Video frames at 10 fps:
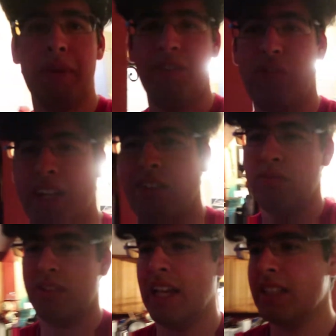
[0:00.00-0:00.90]
my
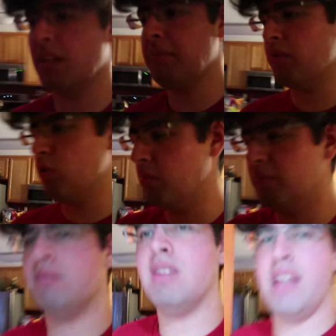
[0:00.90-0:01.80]
freaking desk in my room.